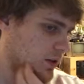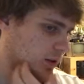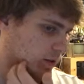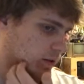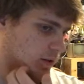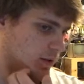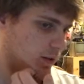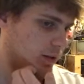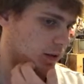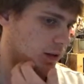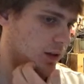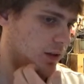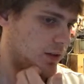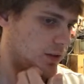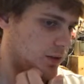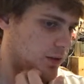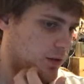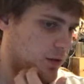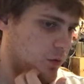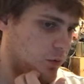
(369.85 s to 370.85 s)

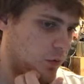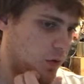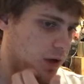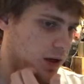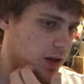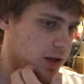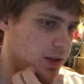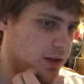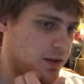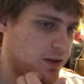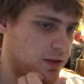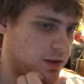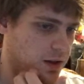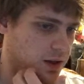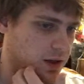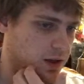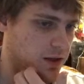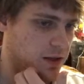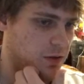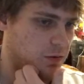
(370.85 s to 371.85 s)
select the white
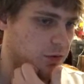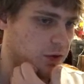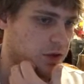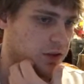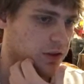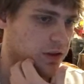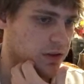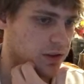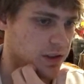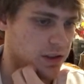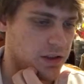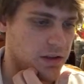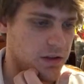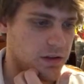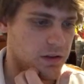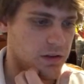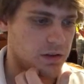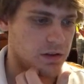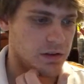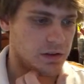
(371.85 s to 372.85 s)
anywhere on
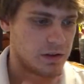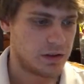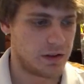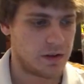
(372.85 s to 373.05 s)
here.